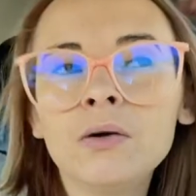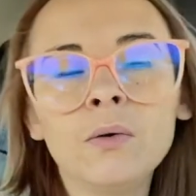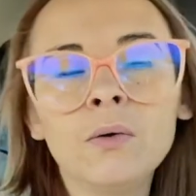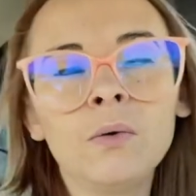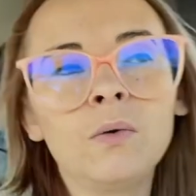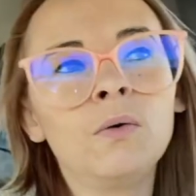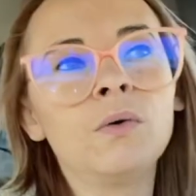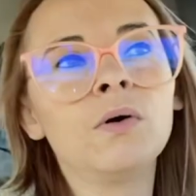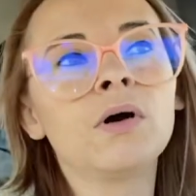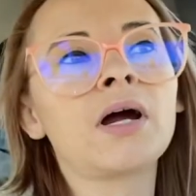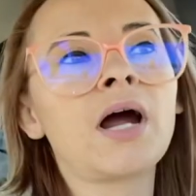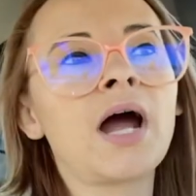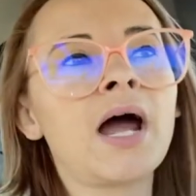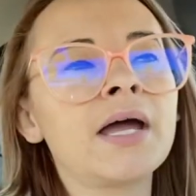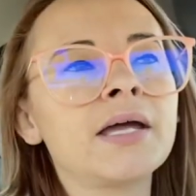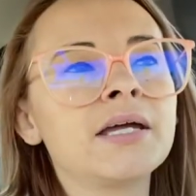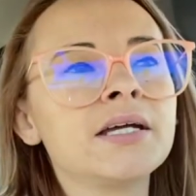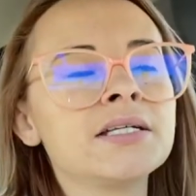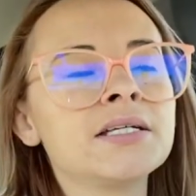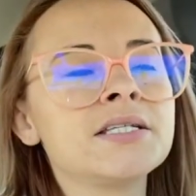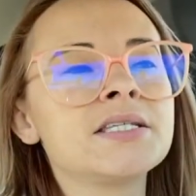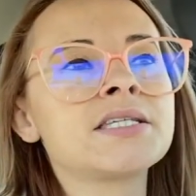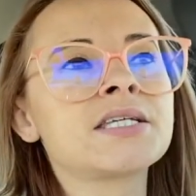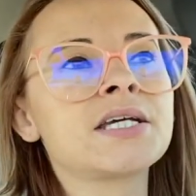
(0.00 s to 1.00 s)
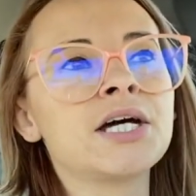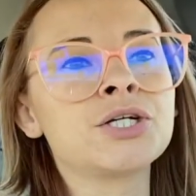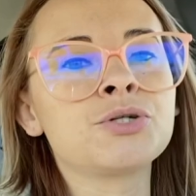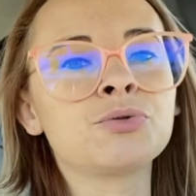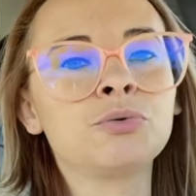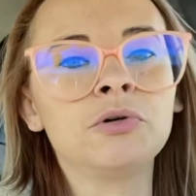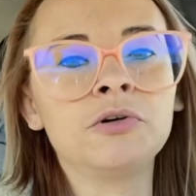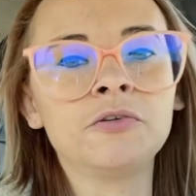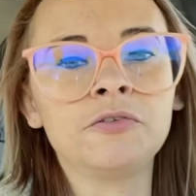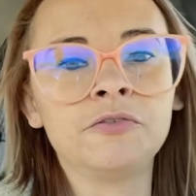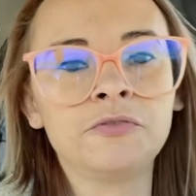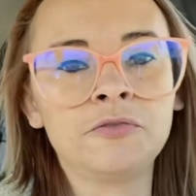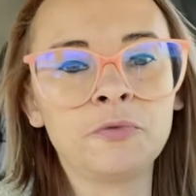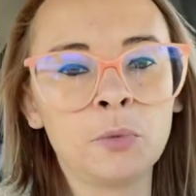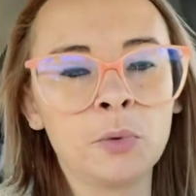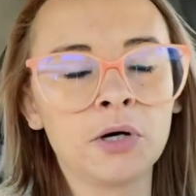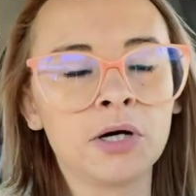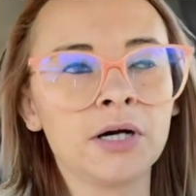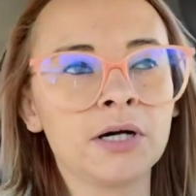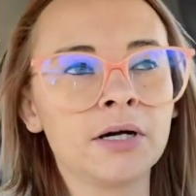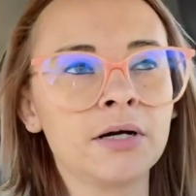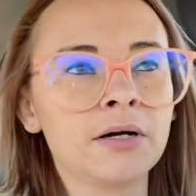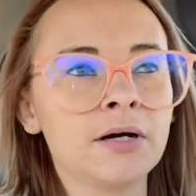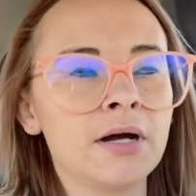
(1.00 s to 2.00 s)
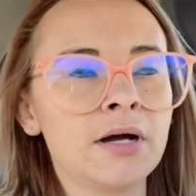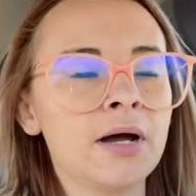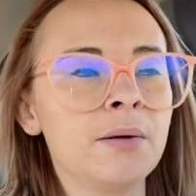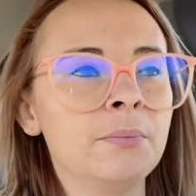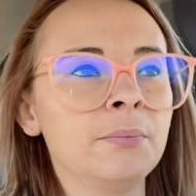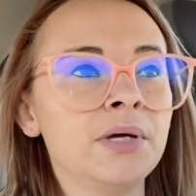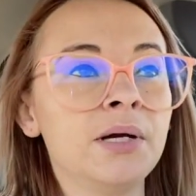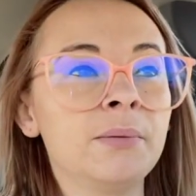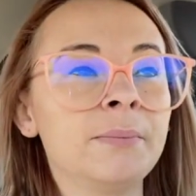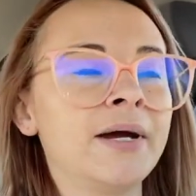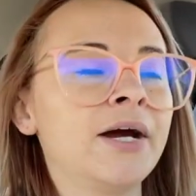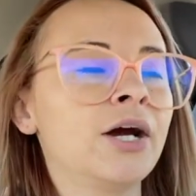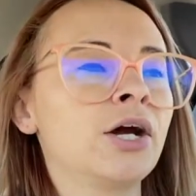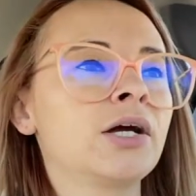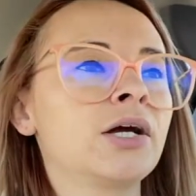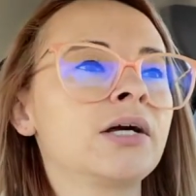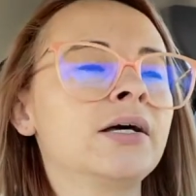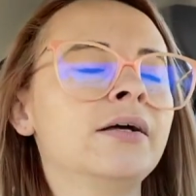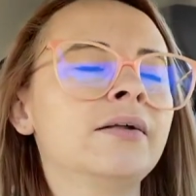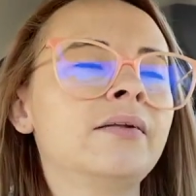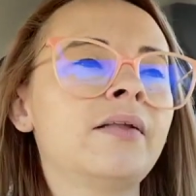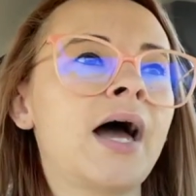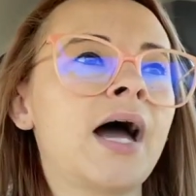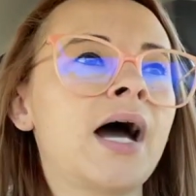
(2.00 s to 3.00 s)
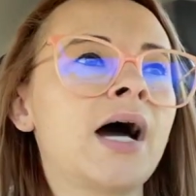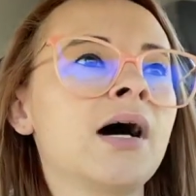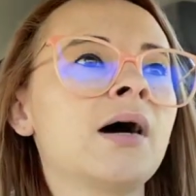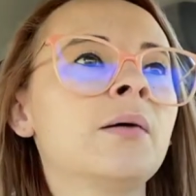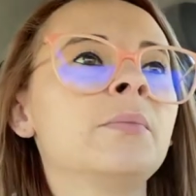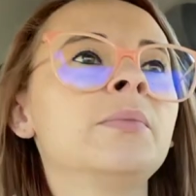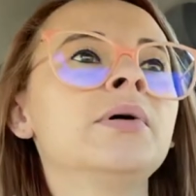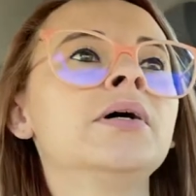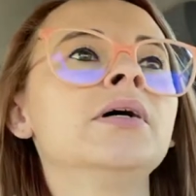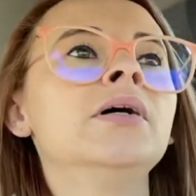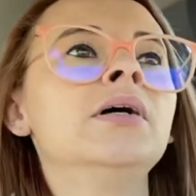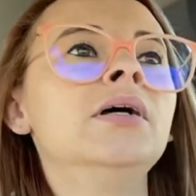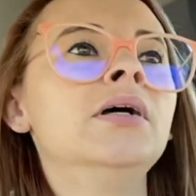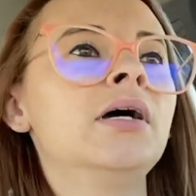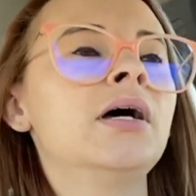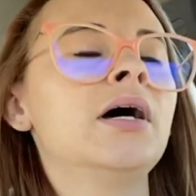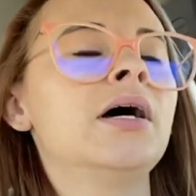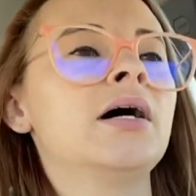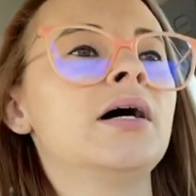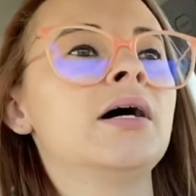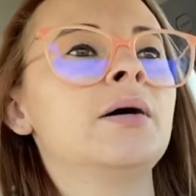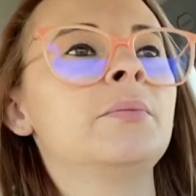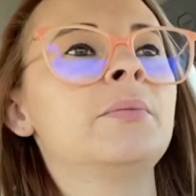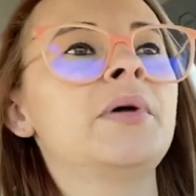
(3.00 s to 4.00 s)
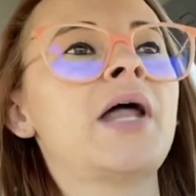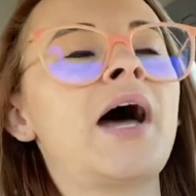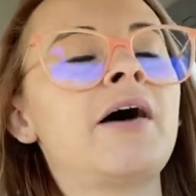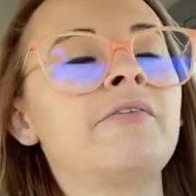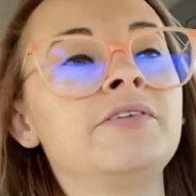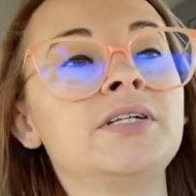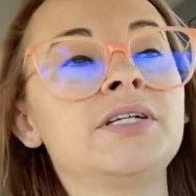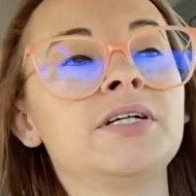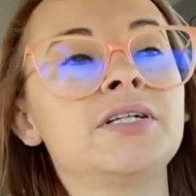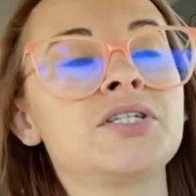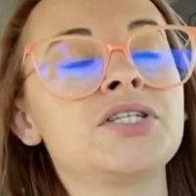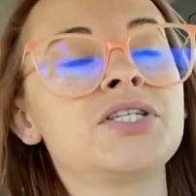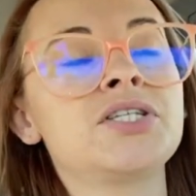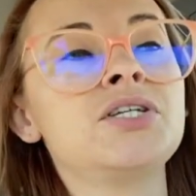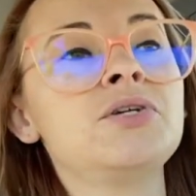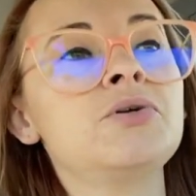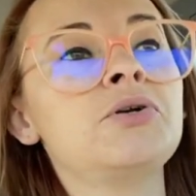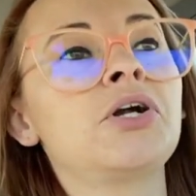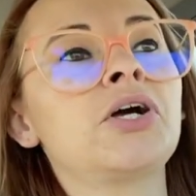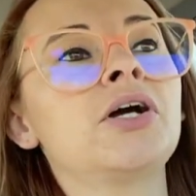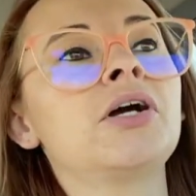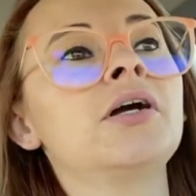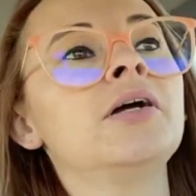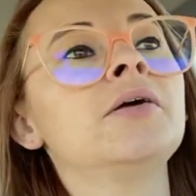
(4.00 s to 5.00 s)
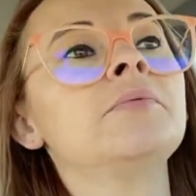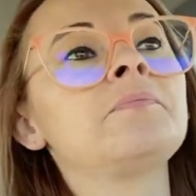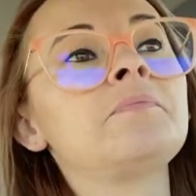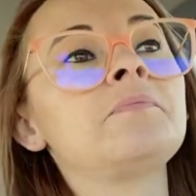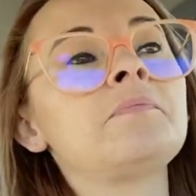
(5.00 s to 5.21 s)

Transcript: or I could schedule for a Mid-America lab and have it done sooner.